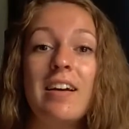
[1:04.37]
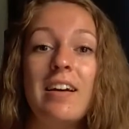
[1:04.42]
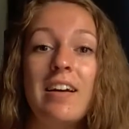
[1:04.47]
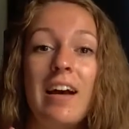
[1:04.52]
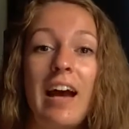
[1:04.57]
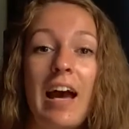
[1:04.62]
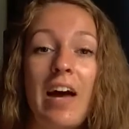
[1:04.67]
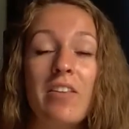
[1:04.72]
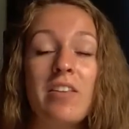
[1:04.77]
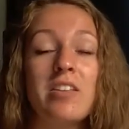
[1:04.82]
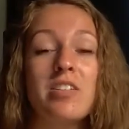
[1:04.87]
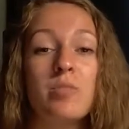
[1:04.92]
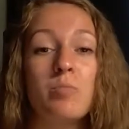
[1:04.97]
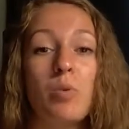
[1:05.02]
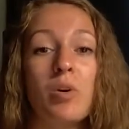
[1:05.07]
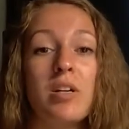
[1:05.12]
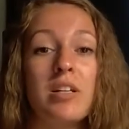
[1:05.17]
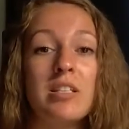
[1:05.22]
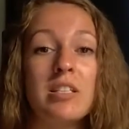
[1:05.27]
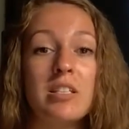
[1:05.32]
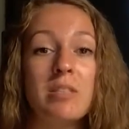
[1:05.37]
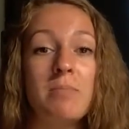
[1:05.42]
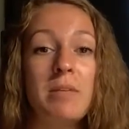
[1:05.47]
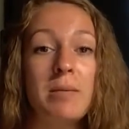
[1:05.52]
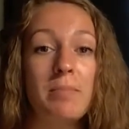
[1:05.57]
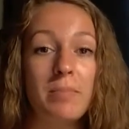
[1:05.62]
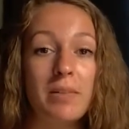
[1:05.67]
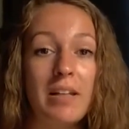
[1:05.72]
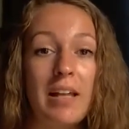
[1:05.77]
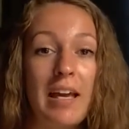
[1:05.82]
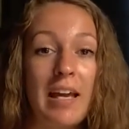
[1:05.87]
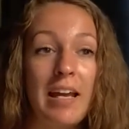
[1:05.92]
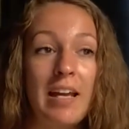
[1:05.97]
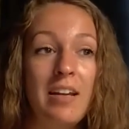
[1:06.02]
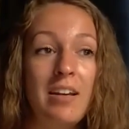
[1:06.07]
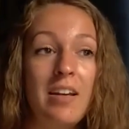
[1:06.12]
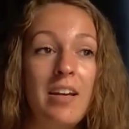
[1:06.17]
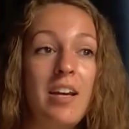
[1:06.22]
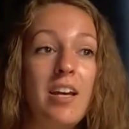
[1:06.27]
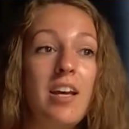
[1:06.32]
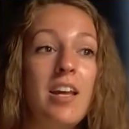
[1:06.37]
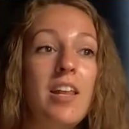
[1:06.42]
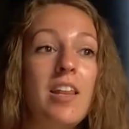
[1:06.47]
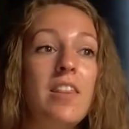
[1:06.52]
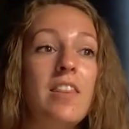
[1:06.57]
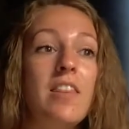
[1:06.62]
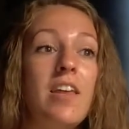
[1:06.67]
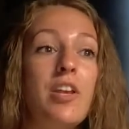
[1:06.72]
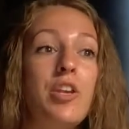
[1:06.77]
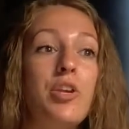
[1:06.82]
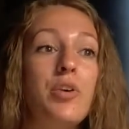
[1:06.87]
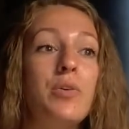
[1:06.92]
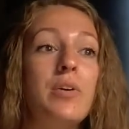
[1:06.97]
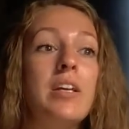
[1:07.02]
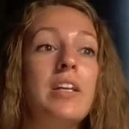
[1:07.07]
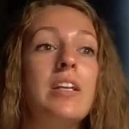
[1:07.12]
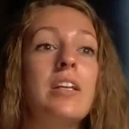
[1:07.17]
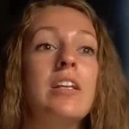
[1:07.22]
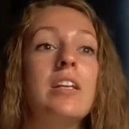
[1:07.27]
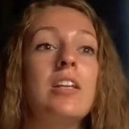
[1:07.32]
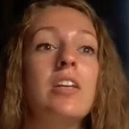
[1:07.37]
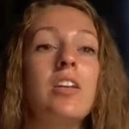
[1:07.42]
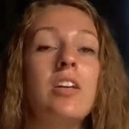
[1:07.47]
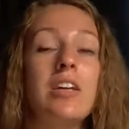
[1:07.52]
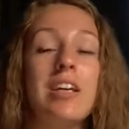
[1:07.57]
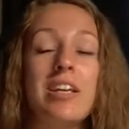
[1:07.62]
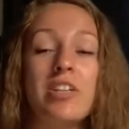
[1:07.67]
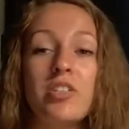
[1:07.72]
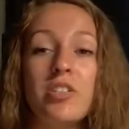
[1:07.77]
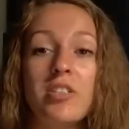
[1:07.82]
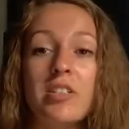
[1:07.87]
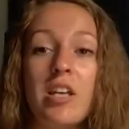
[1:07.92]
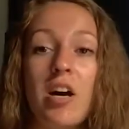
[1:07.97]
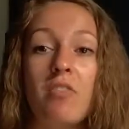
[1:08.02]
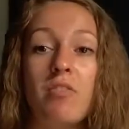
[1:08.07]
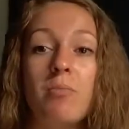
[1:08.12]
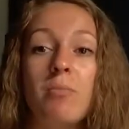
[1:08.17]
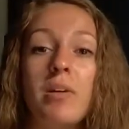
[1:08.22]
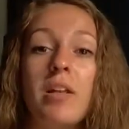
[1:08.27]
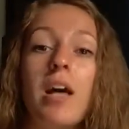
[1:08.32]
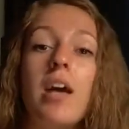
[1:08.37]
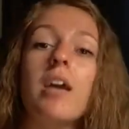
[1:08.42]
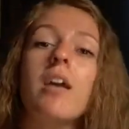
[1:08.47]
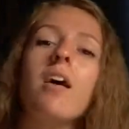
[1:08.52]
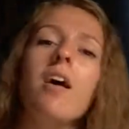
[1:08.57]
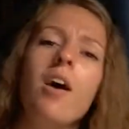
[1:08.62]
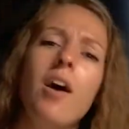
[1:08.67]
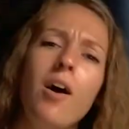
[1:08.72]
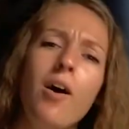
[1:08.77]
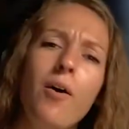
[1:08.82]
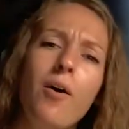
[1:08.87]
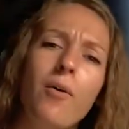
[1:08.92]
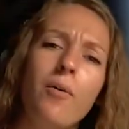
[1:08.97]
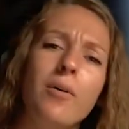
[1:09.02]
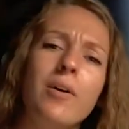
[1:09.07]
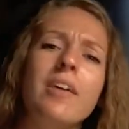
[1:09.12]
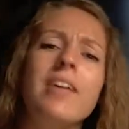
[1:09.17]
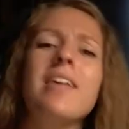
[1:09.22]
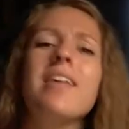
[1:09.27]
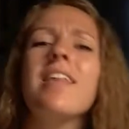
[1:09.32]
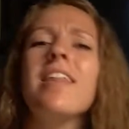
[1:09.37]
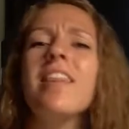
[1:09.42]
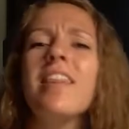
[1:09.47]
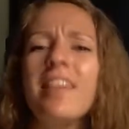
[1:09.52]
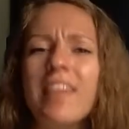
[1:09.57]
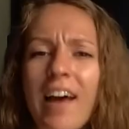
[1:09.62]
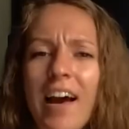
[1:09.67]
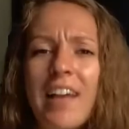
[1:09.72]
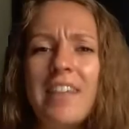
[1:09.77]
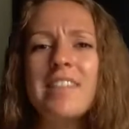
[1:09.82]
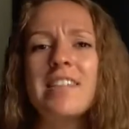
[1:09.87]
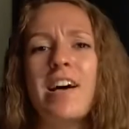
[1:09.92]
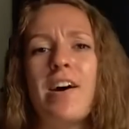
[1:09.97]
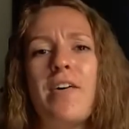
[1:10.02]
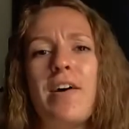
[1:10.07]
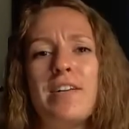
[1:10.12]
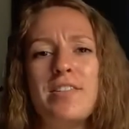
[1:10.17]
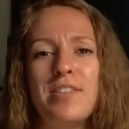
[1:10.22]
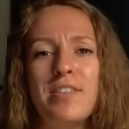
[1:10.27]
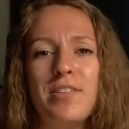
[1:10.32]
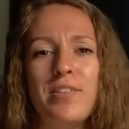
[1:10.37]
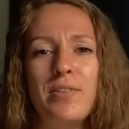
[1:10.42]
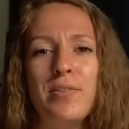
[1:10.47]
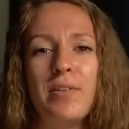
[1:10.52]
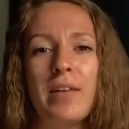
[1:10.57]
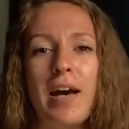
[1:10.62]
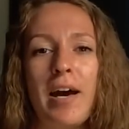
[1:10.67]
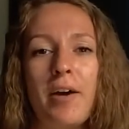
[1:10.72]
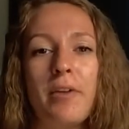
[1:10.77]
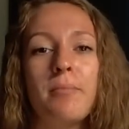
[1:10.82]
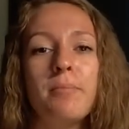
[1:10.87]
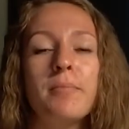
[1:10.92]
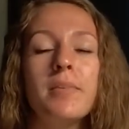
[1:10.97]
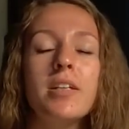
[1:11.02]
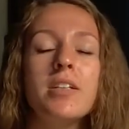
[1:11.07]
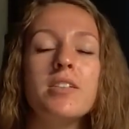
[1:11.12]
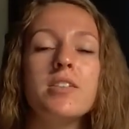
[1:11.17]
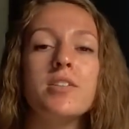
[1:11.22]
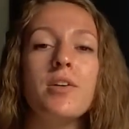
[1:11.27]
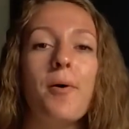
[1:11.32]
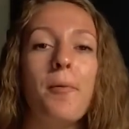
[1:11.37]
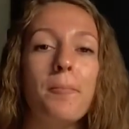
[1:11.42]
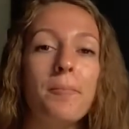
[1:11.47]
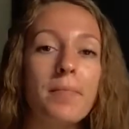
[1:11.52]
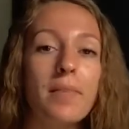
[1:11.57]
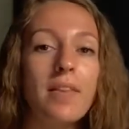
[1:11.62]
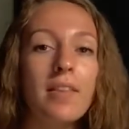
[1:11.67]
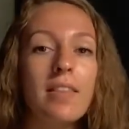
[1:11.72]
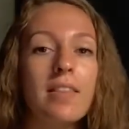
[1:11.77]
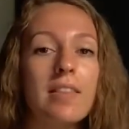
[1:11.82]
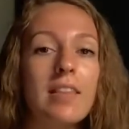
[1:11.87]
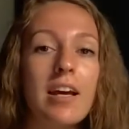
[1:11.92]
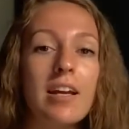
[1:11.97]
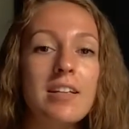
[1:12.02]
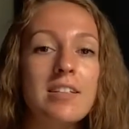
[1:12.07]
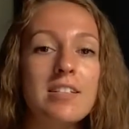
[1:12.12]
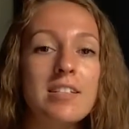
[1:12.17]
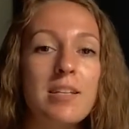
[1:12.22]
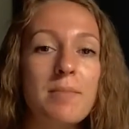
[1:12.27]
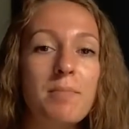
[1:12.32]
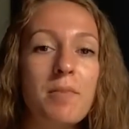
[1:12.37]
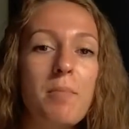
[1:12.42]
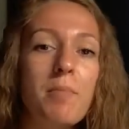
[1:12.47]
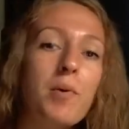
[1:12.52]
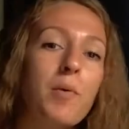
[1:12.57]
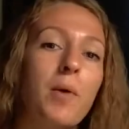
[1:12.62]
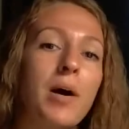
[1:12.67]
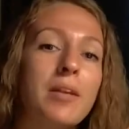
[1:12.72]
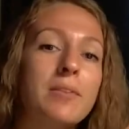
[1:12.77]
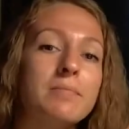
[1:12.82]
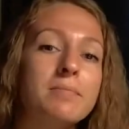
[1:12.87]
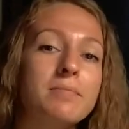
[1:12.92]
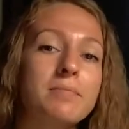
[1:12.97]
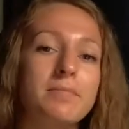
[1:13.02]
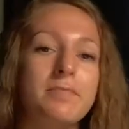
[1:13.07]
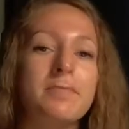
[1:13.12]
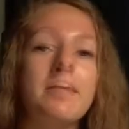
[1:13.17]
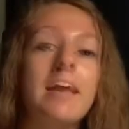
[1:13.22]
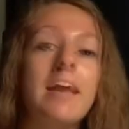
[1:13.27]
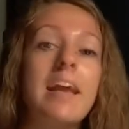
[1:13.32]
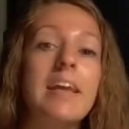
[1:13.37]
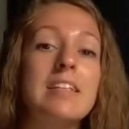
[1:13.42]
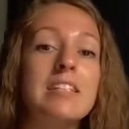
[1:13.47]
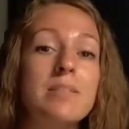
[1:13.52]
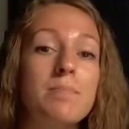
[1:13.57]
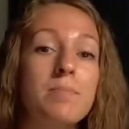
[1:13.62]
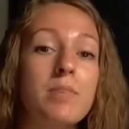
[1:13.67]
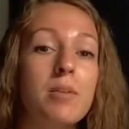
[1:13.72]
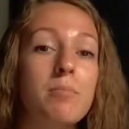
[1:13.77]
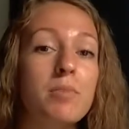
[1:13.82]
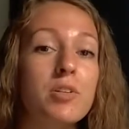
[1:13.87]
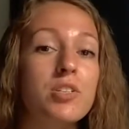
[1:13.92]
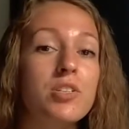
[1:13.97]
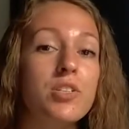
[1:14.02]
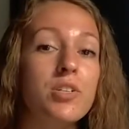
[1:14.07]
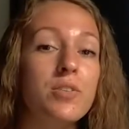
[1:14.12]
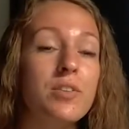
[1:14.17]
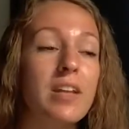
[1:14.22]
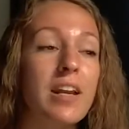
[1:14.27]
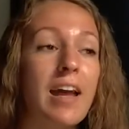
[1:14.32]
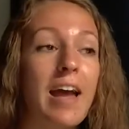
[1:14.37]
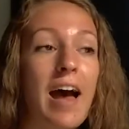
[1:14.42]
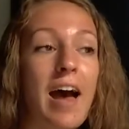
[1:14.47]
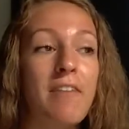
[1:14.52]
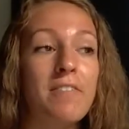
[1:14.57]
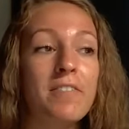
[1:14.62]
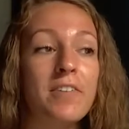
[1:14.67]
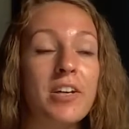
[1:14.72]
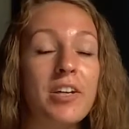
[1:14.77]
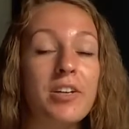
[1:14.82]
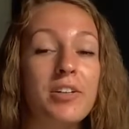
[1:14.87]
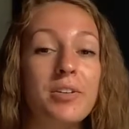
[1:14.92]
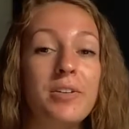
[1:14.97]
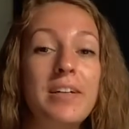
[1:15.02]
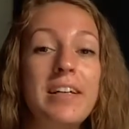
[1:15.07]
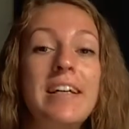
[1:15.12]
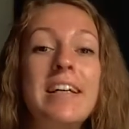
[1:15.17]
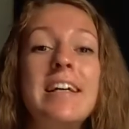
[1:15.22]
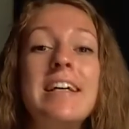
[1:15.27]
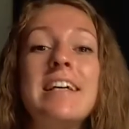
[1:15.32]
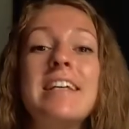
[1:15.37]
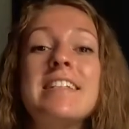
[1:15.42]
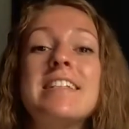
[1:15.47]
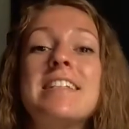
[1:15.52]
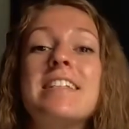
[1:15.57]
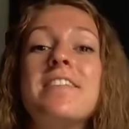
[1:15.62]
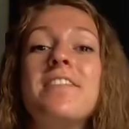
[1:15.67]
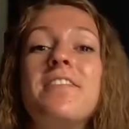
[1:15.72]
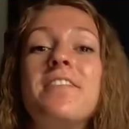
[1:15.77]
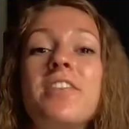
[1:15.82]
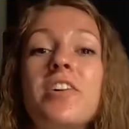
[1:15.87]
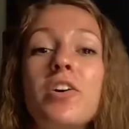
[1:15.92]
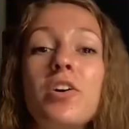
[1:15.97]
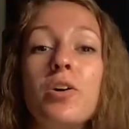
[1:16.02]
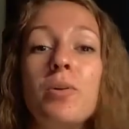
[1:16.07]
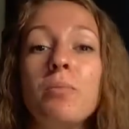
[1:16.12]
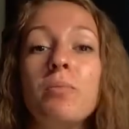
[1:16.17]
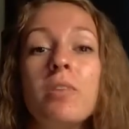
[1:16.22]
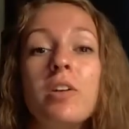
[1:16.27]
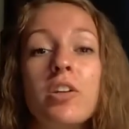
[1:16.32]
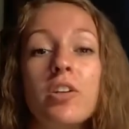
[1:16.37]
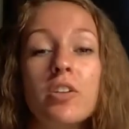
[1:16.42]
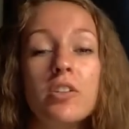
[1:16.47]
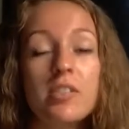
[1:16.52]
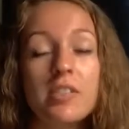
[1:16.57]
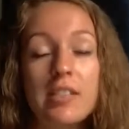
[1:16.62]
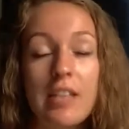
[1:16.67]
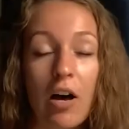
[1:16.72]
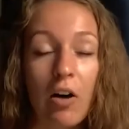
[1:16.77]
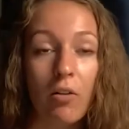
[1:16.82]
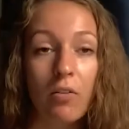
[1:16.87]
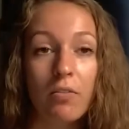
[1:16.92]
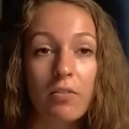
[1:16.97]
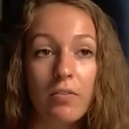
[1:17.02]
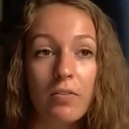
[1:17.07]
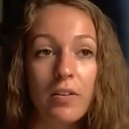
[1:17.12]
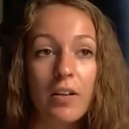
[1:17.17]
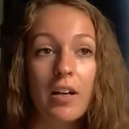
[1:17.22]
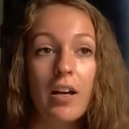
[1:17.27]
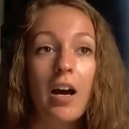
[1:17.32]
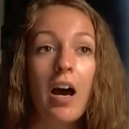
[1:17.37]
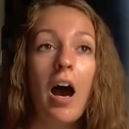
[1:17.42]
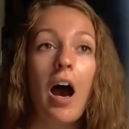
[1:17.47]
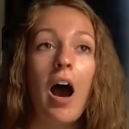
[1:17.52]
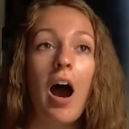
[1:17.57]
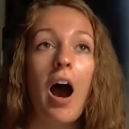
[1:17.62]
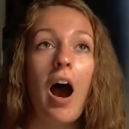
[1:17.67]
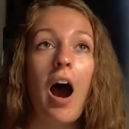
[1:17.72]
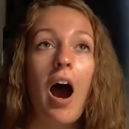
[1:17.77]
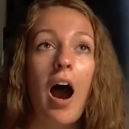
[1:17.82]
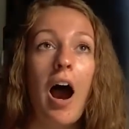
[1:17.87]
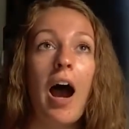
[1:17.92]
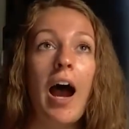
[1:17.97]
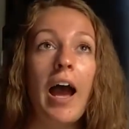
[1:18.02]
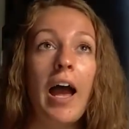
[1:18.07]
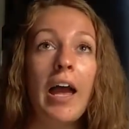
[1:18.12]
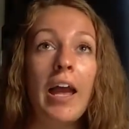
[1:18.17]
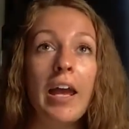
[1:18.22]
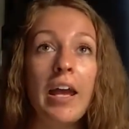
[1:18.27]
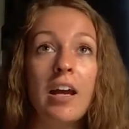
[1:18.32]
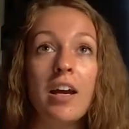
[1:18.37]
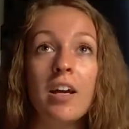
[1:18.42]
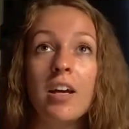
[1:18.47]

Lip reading: how this sport is to be played, then you can look at yourself and be like, oh, that's how I should do that. So that is tip number one. Okay, tip number two that I have for you is to film yourself. I